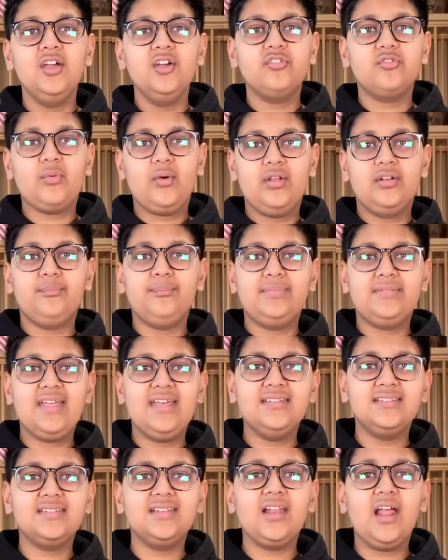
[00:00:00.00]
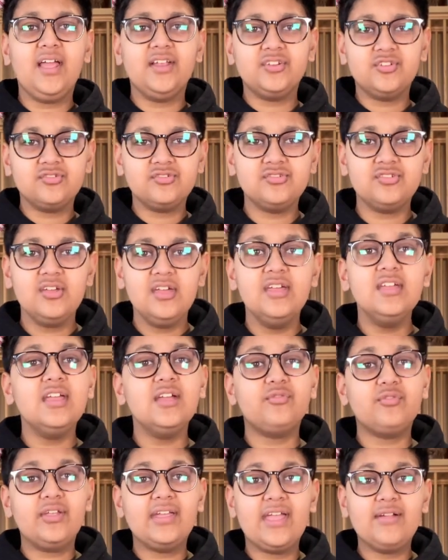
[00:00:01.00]
So I tend to
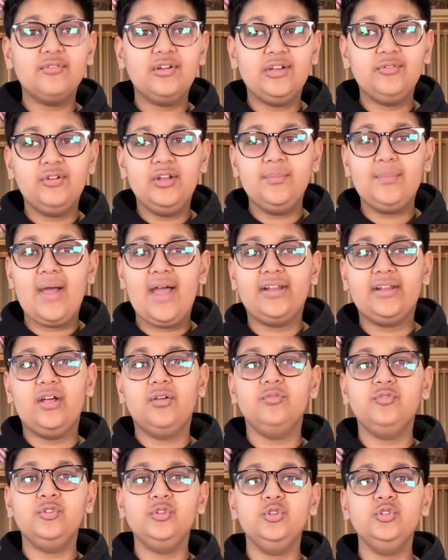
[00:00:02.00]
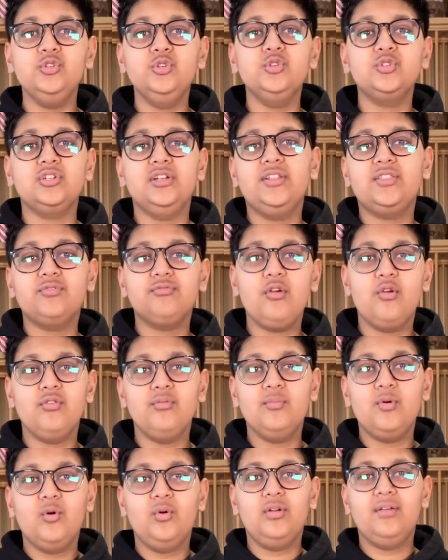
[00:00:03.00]
if they get really bad, I'll usually throw
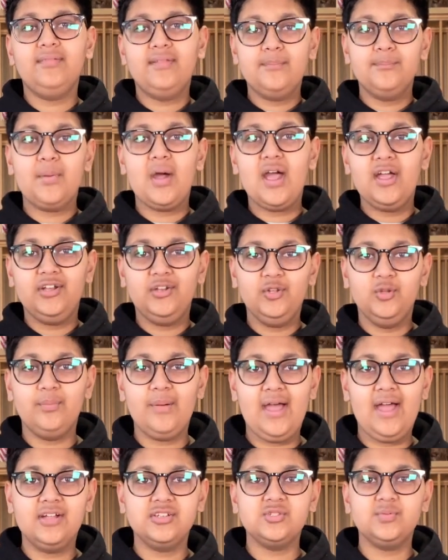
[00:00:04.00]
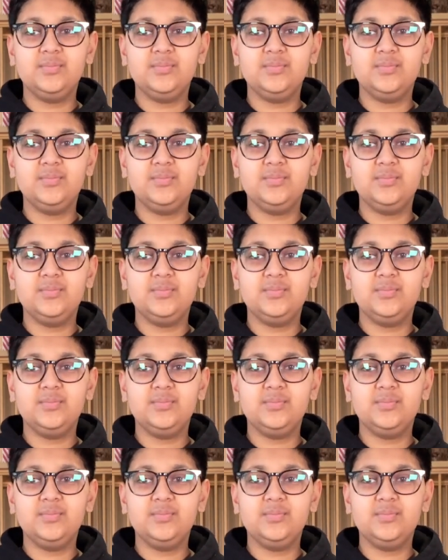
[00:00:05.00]
them all and then buy a new batch,